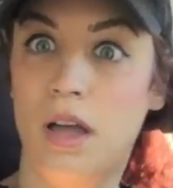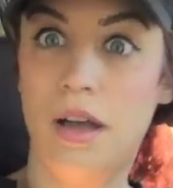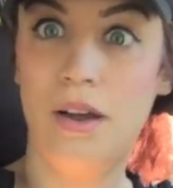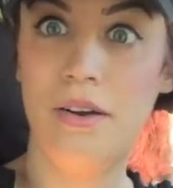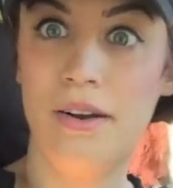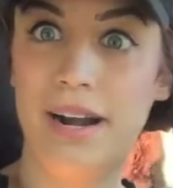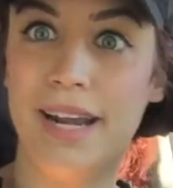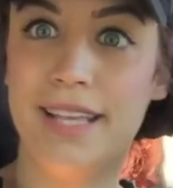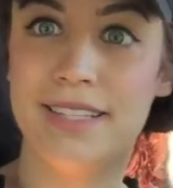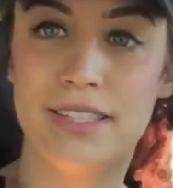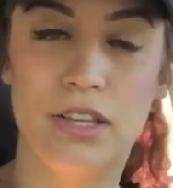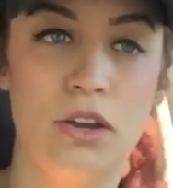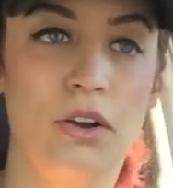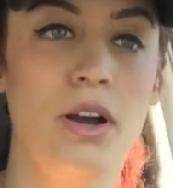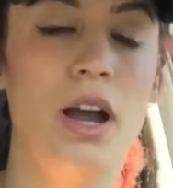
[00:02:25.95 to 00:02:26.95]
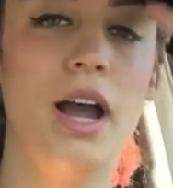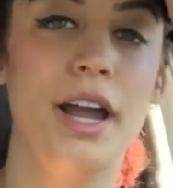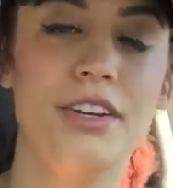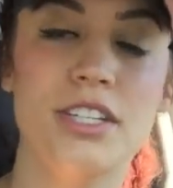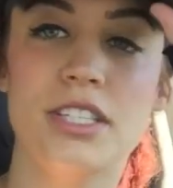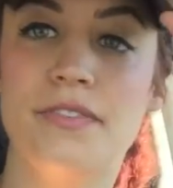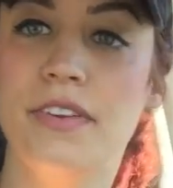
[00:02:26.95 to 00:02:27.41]
Alrighty, so I
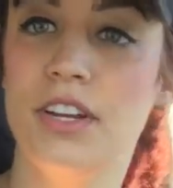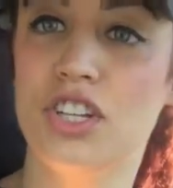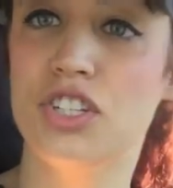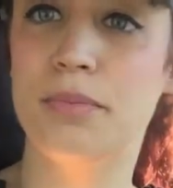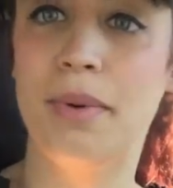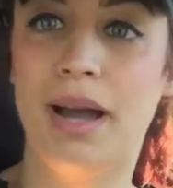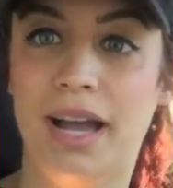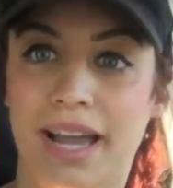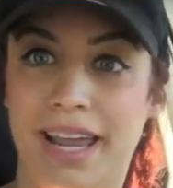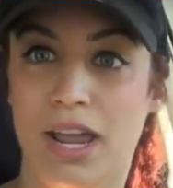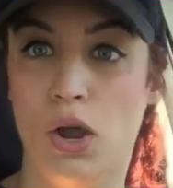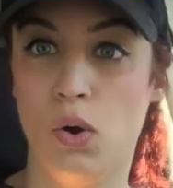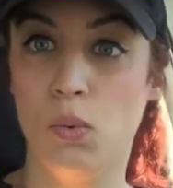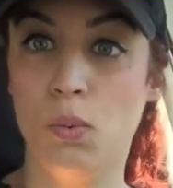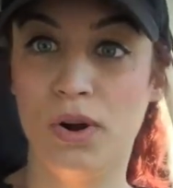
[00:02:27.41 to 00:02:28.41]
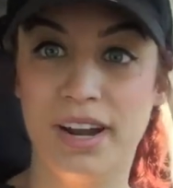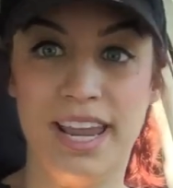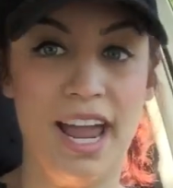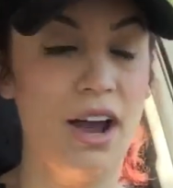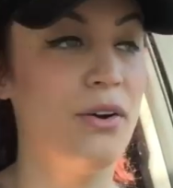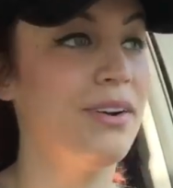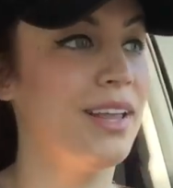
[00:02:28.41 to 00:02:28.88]
just finished my
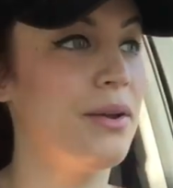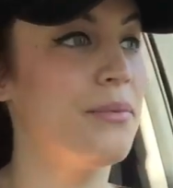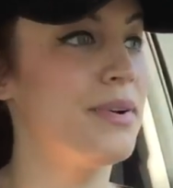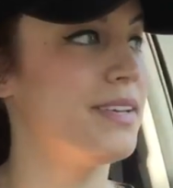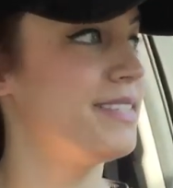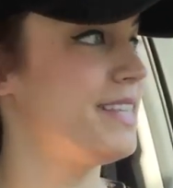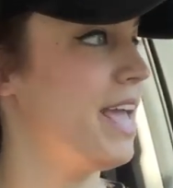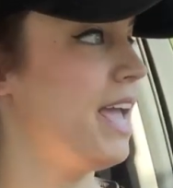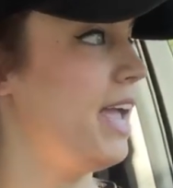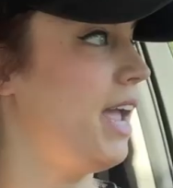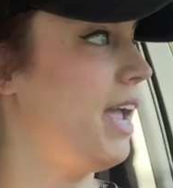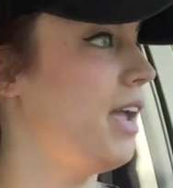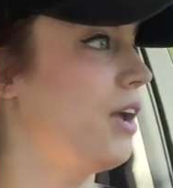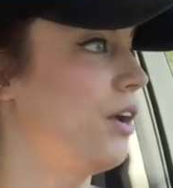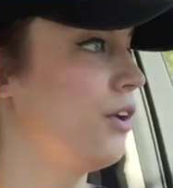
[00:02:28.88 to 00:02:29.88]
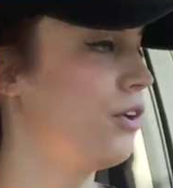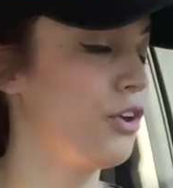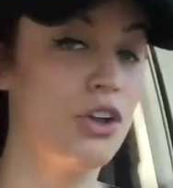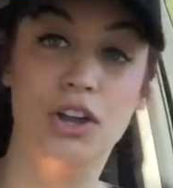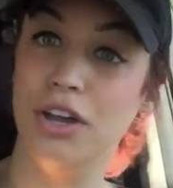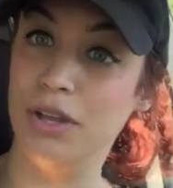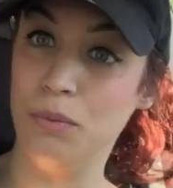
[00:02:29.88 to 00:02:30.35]
workout. It was a
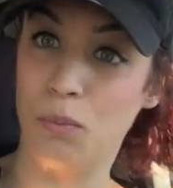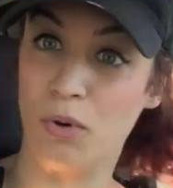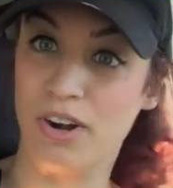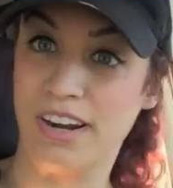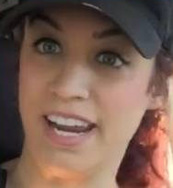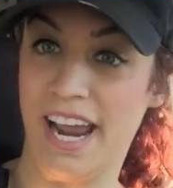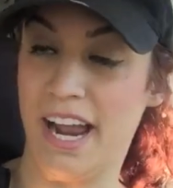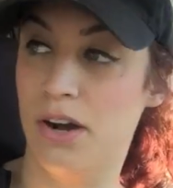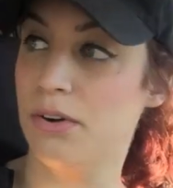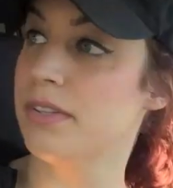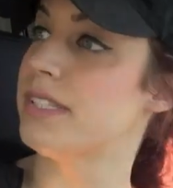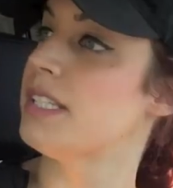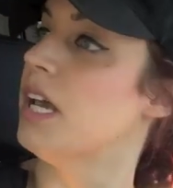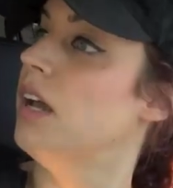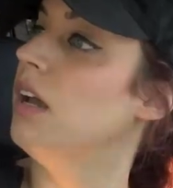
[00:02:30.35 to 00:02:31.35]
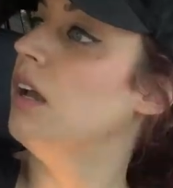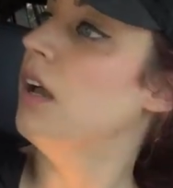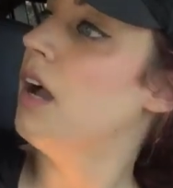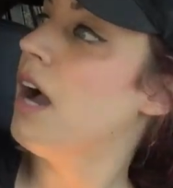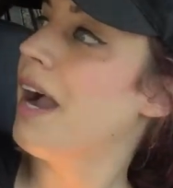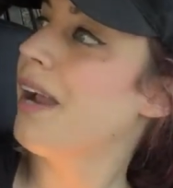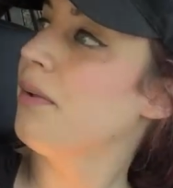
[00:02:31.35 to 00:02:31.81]
good workout.
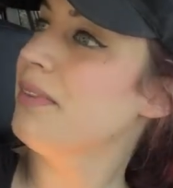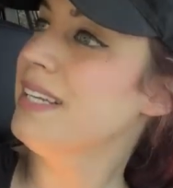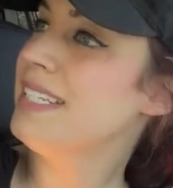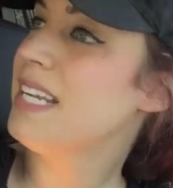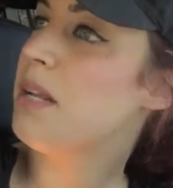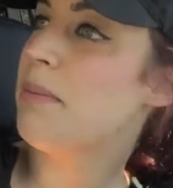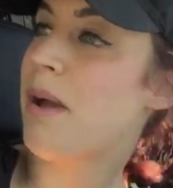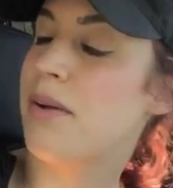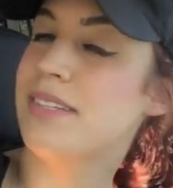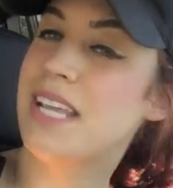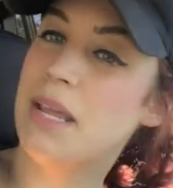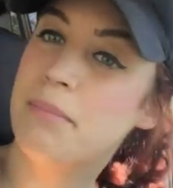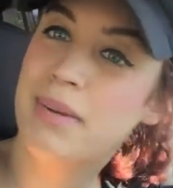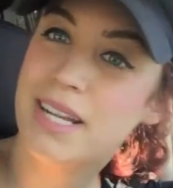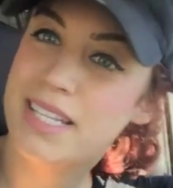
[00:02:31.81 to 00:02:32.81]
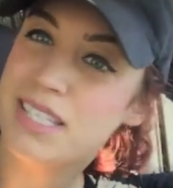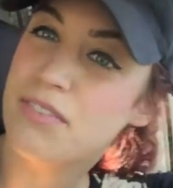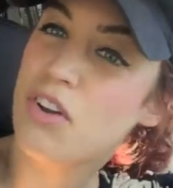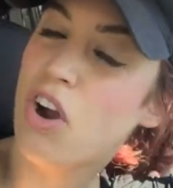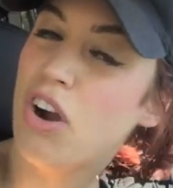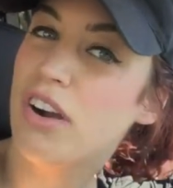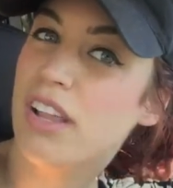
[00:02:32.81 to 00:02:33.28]
I only did about ten minutes
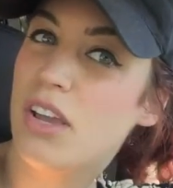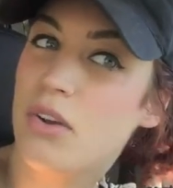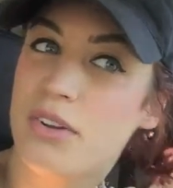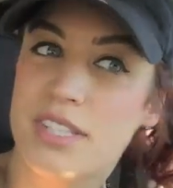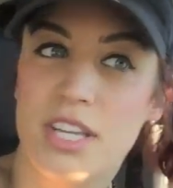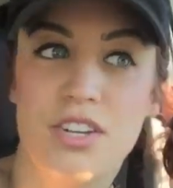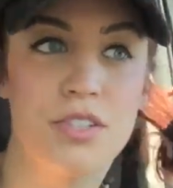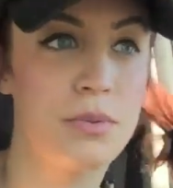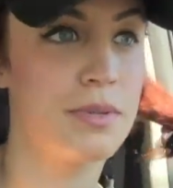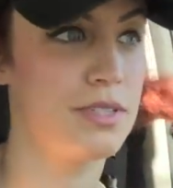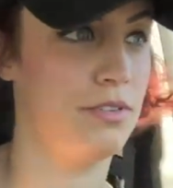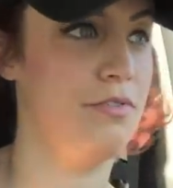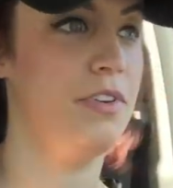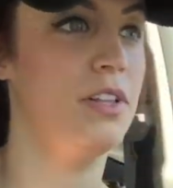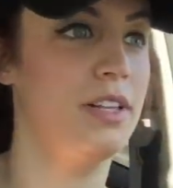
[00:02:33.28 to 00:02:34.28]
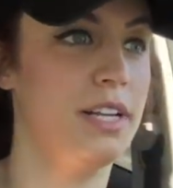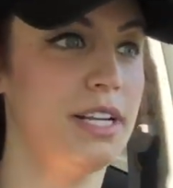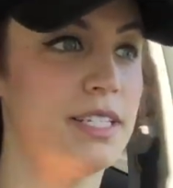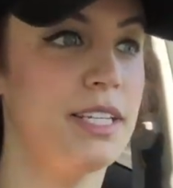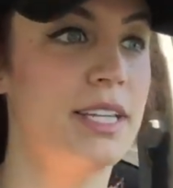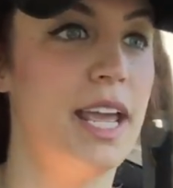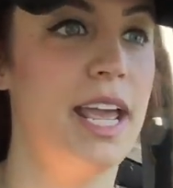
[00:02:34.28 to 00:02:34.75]
of cardio because I just wasn't feeling
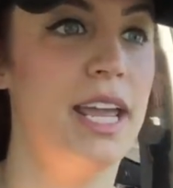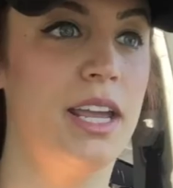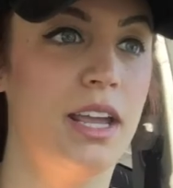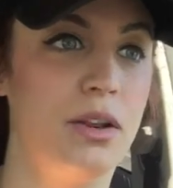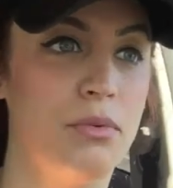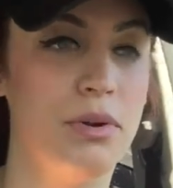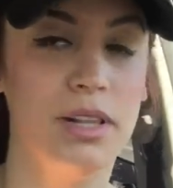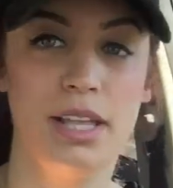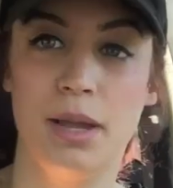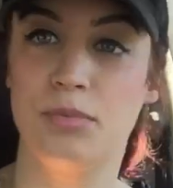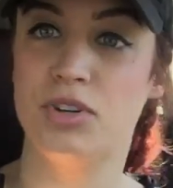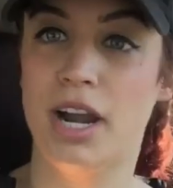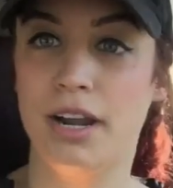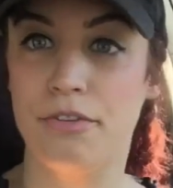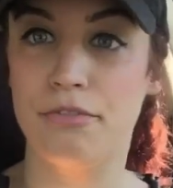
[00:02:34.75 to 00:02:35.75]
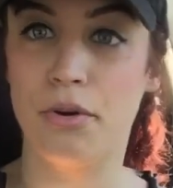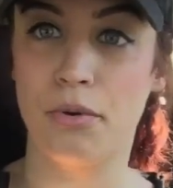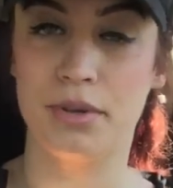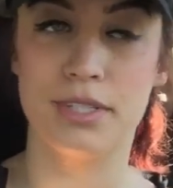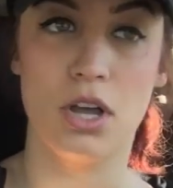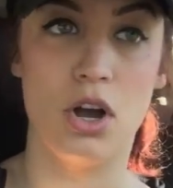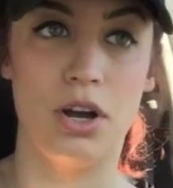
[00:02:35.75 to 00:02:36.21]
it today, and really I'm trying to
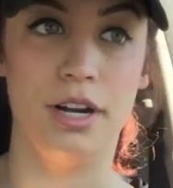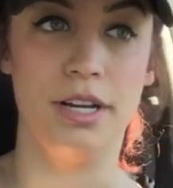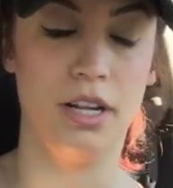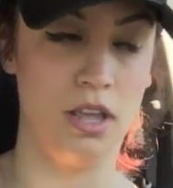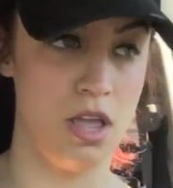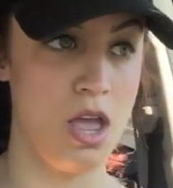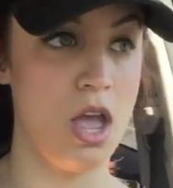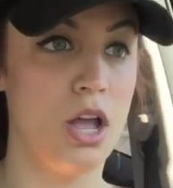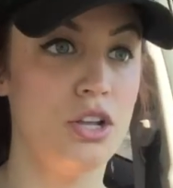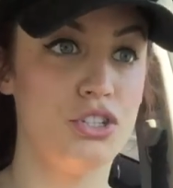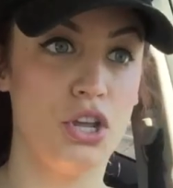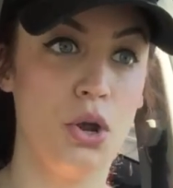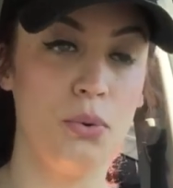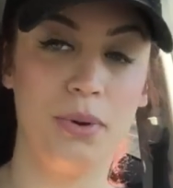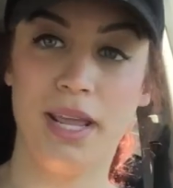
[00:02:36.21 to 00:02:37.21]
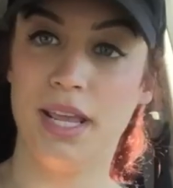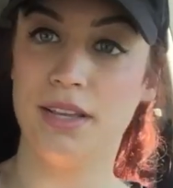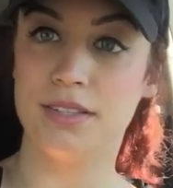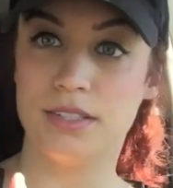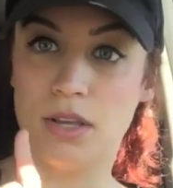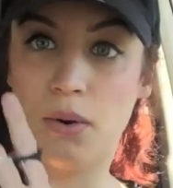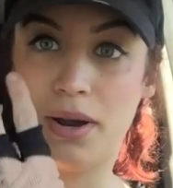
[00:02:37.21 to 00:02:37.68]
focus on toning,
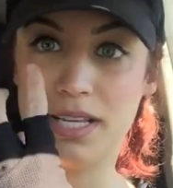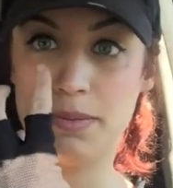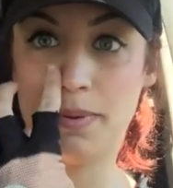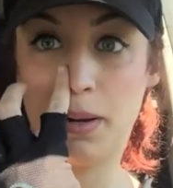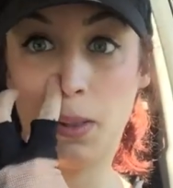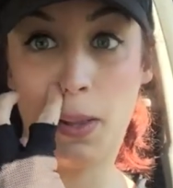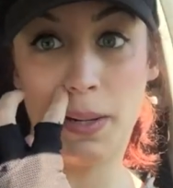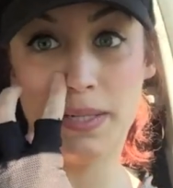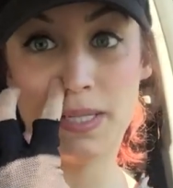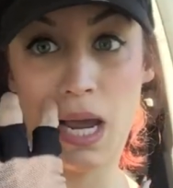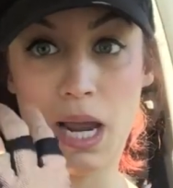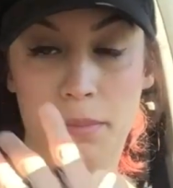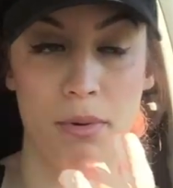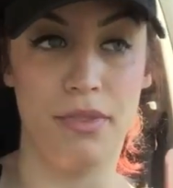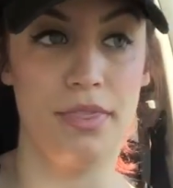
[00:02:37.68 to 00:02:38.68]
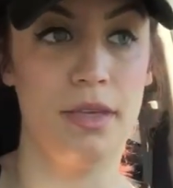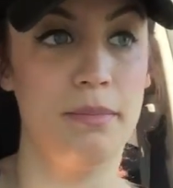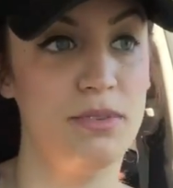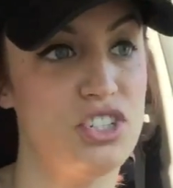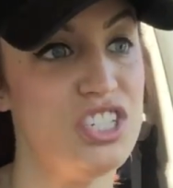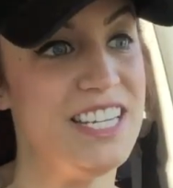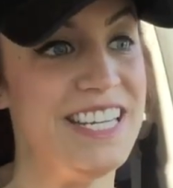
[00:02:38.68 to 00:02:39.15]
so I spent a lot of time on the
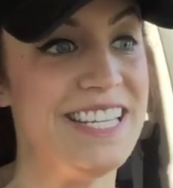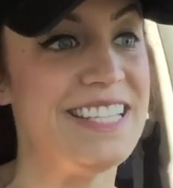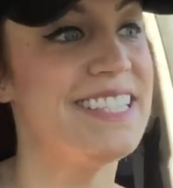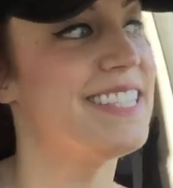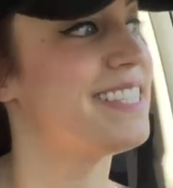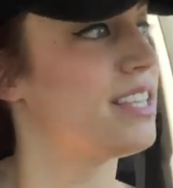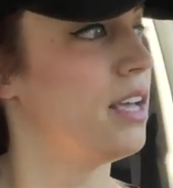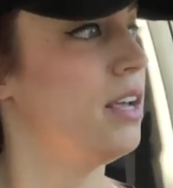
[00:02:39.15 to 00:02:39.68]
machines.